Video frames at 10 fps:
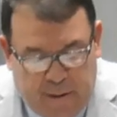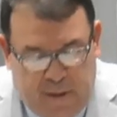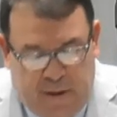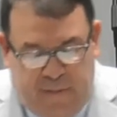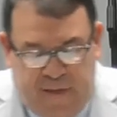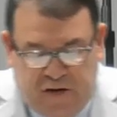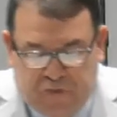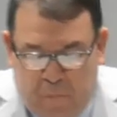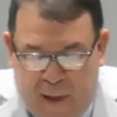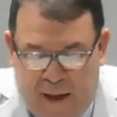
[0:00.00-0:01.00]
And they
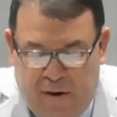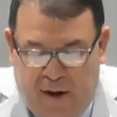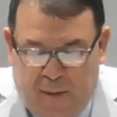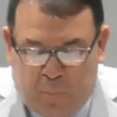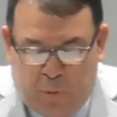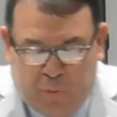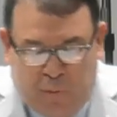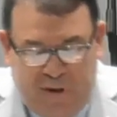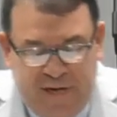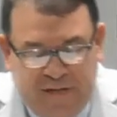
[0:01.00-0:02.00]
shall mount up with
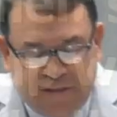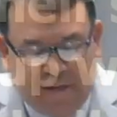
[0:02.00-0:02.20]
wings